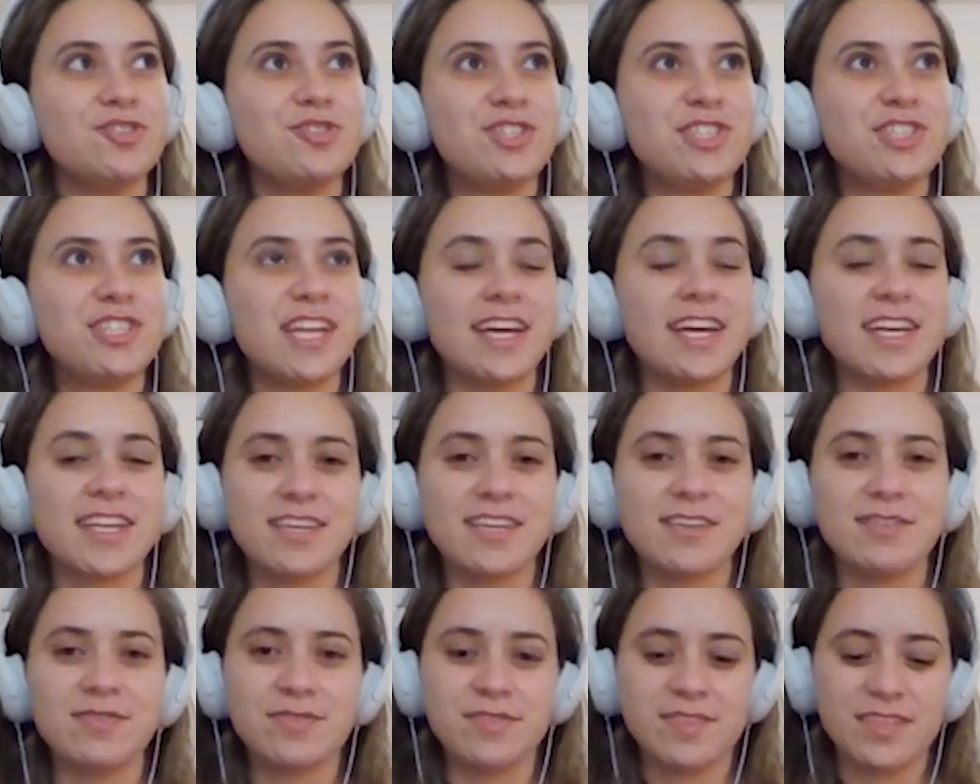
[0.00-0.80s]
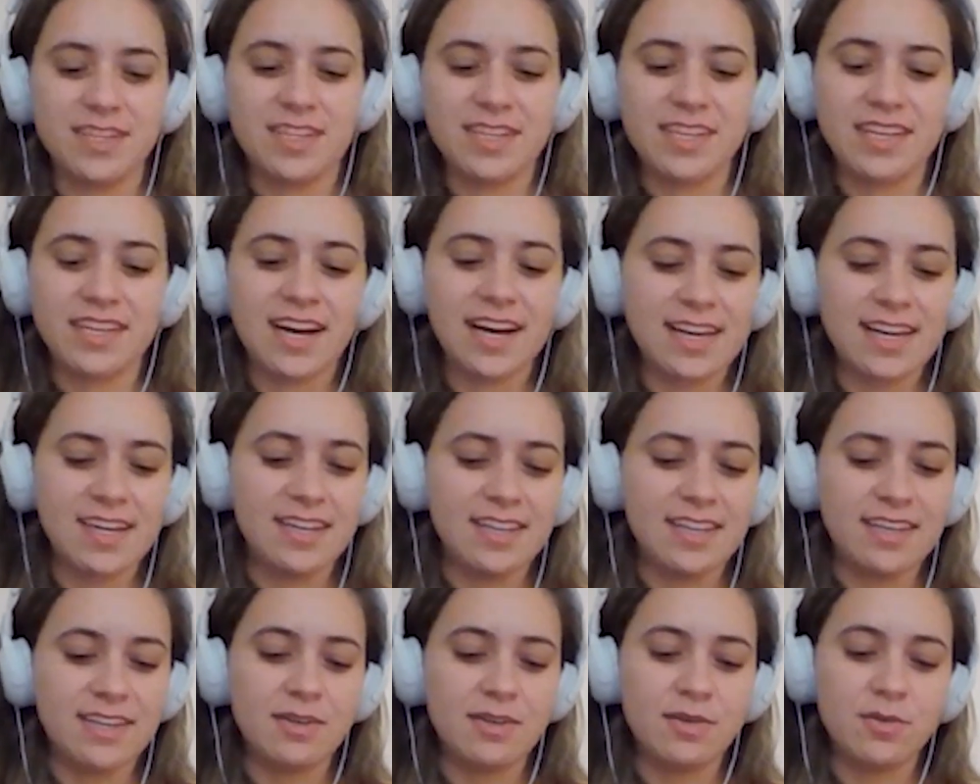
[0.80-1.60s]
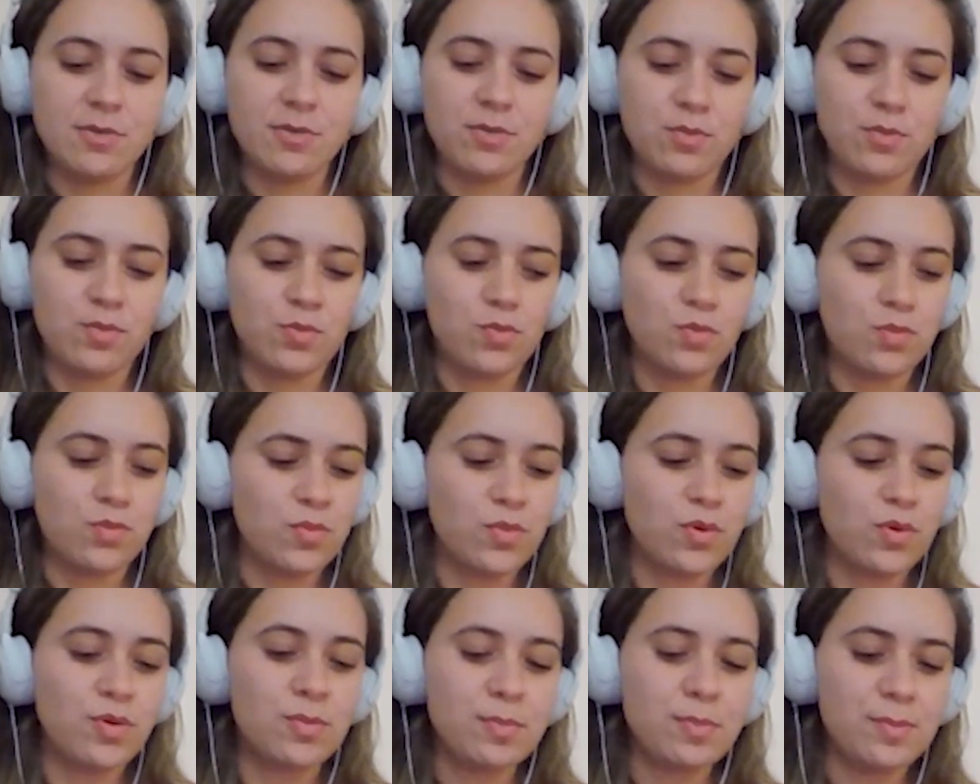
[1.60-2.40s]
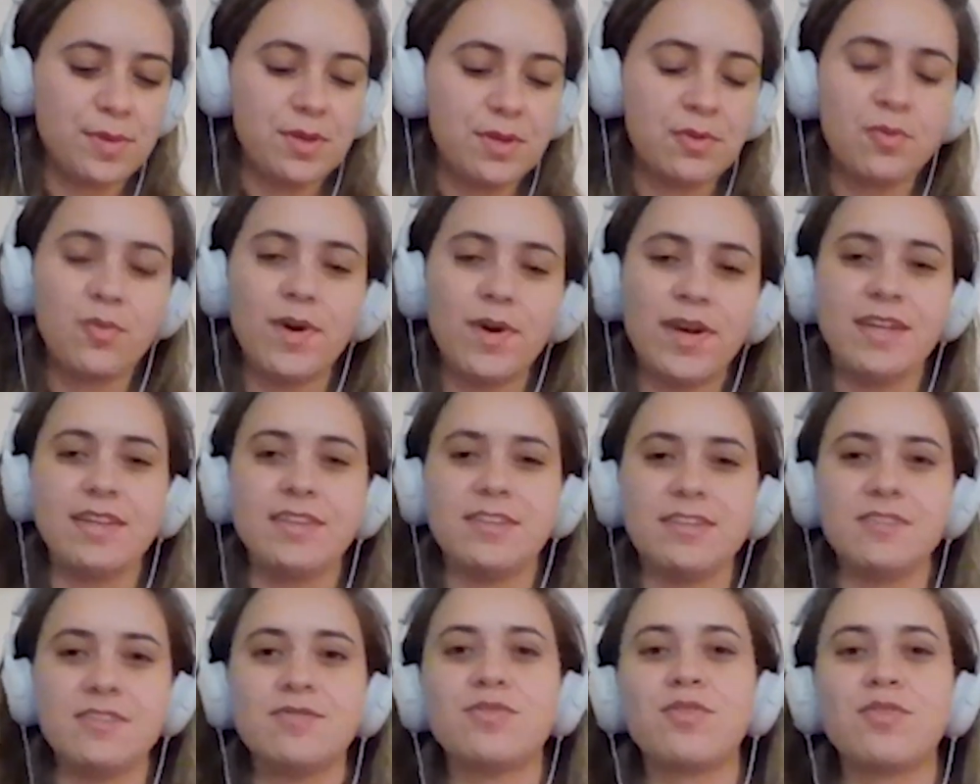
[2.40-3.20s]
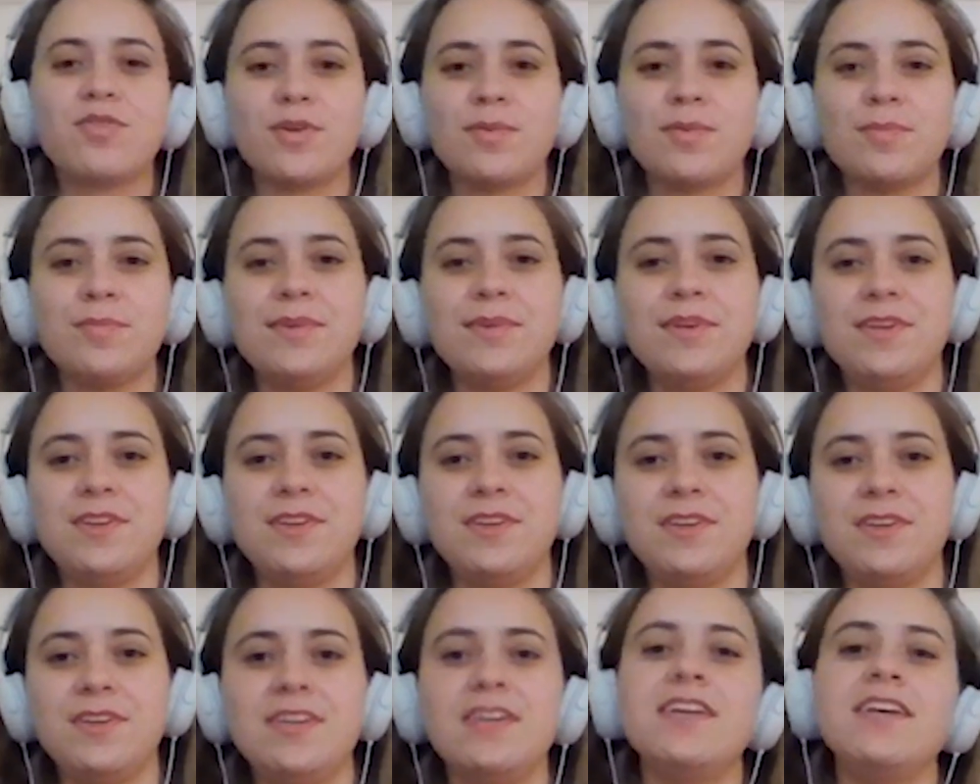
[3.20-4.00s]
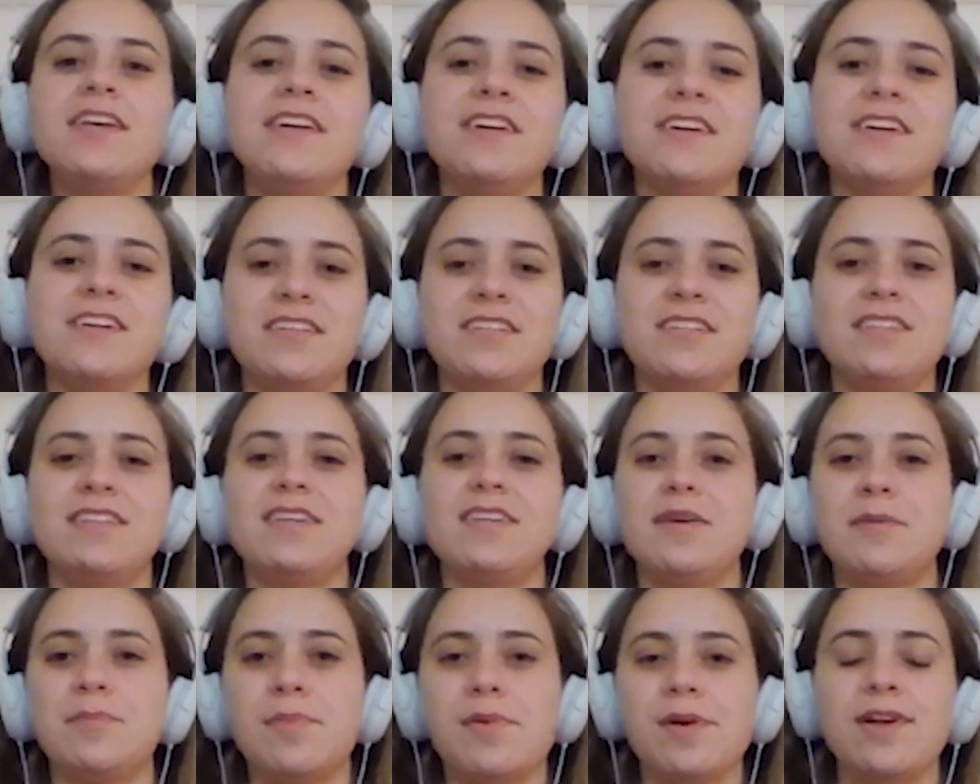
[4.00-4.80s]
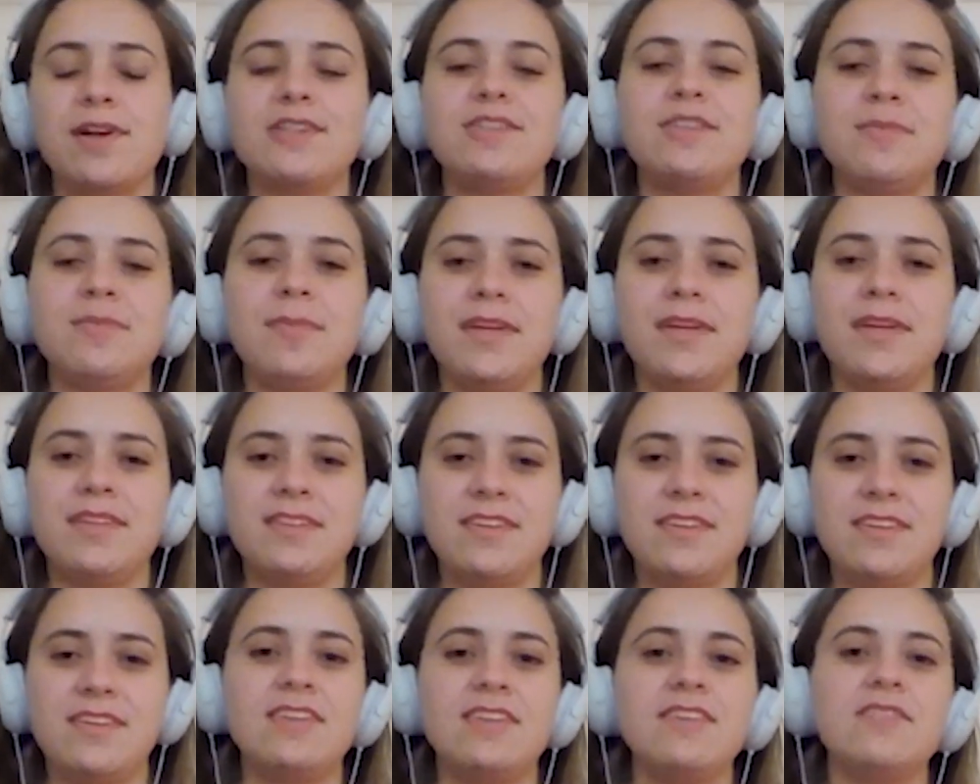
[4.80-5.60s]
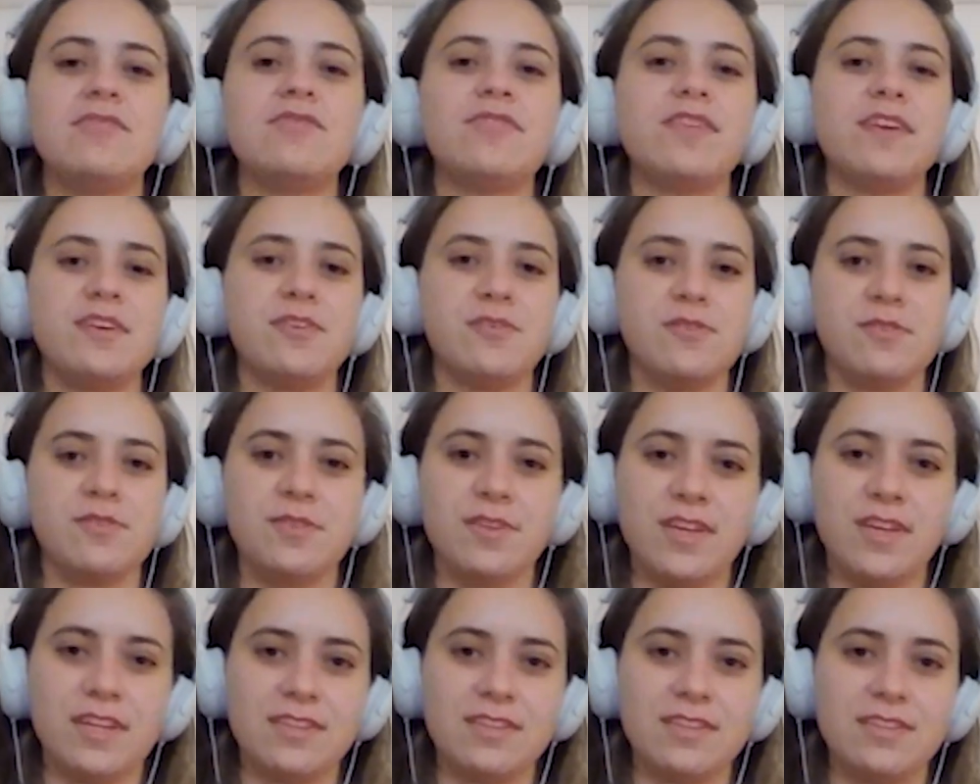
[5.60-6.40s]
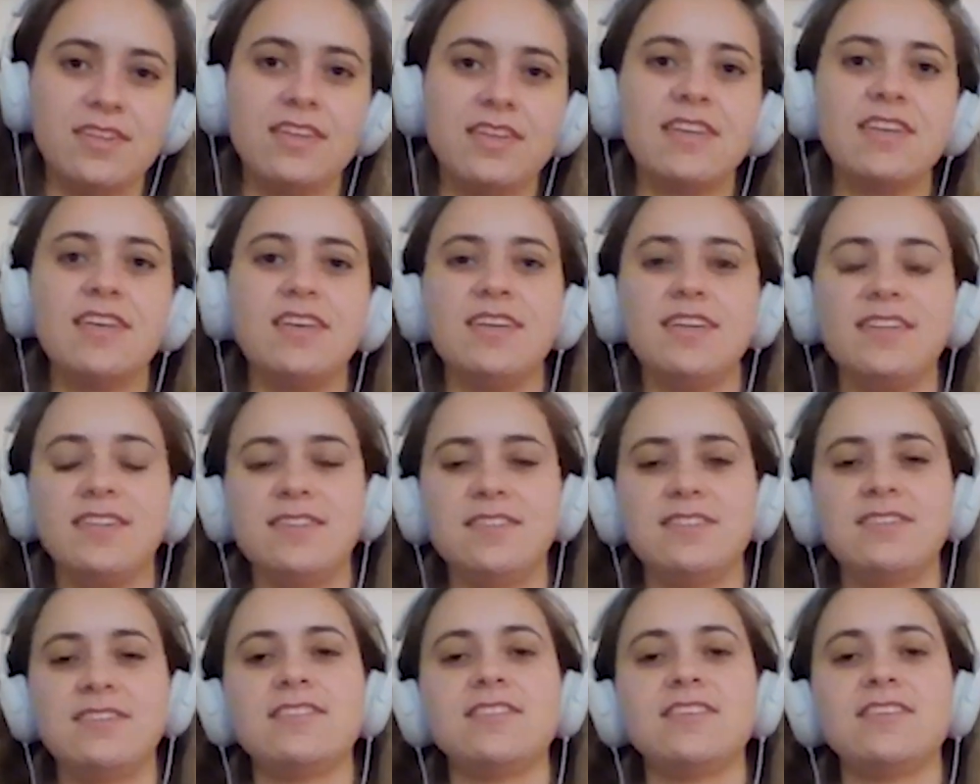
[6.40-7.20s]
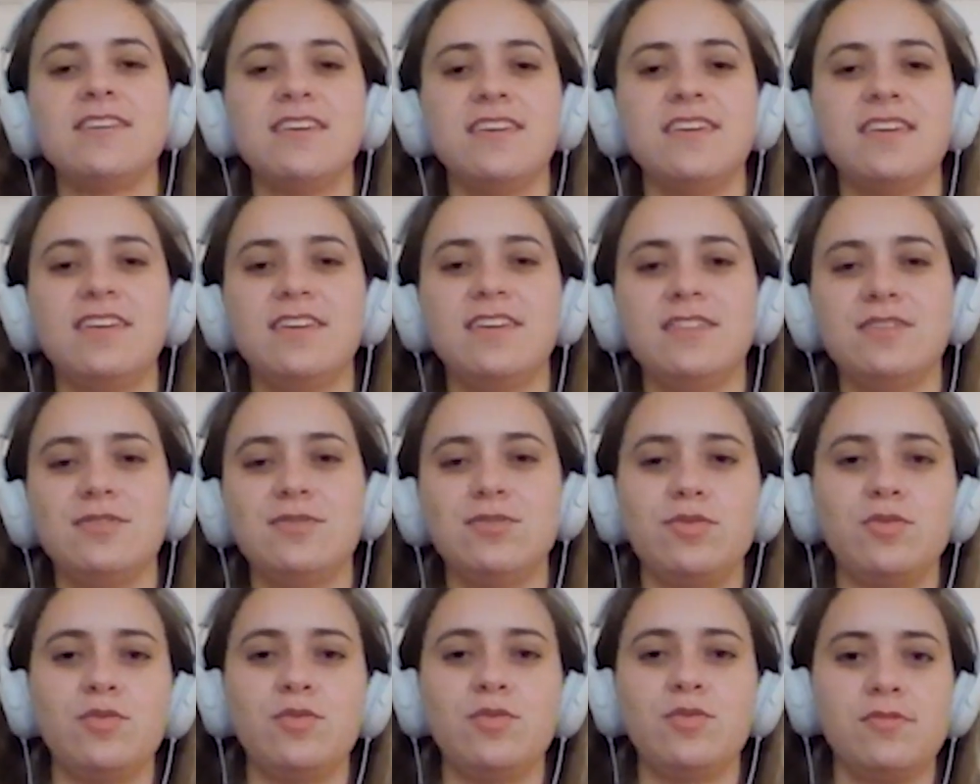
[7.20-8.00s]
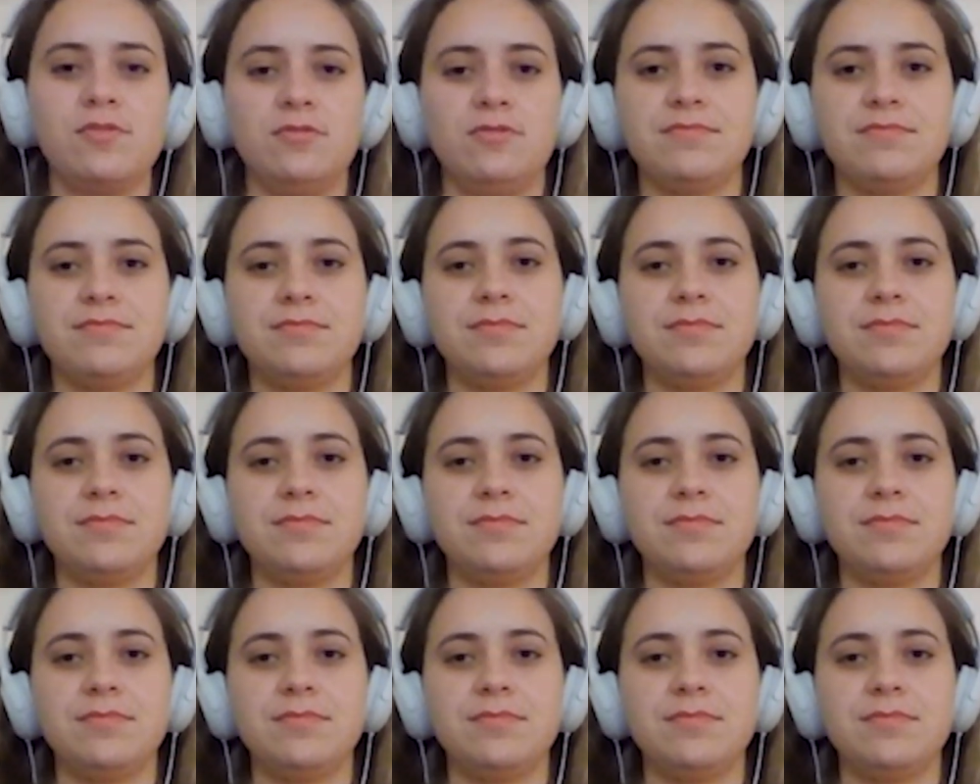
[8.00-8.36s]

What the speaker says: check if the guy will be waiting for me here in the apartment and if I'll get the keys and so on.